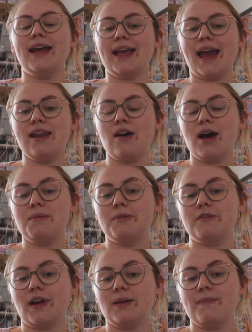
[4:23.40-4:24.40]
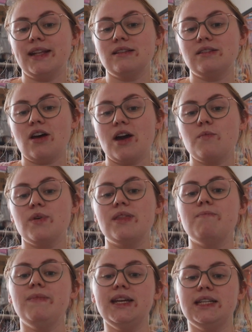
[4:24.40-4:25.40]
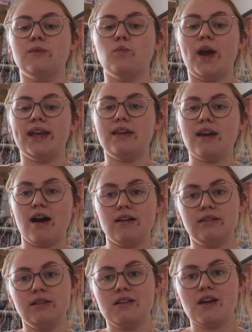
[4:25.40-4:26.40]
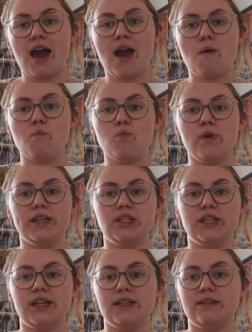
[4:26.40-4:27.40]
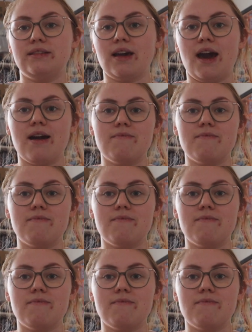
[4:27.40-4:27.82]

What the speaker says: again, I would recommend starting with a medium weight yarn, which is